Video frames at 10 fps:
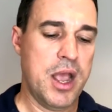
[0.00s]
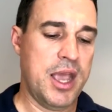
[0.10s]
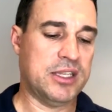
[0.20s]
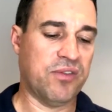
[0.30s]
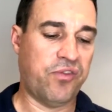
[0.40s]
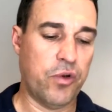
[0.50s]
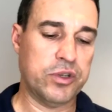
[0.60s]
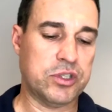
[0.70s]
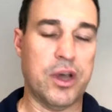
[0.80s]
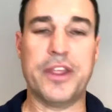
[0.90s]
it's a
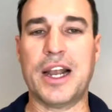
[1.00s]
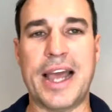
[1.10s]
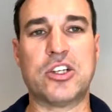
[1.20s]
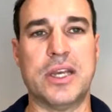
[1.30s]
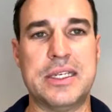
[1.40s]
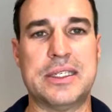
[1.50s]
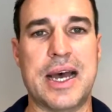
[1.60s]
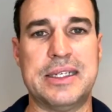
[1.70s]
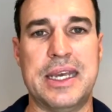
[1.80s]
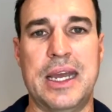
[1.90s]
first sign that it'll actually
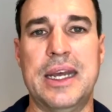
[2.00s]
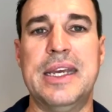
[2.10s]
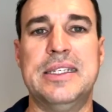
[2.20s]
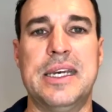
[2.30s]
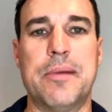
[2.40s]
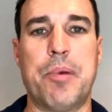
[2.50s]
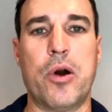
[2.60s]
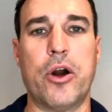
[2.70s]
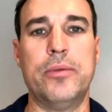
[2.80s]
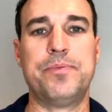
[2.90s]
start to get easier to
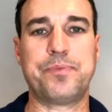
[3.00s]
borrow.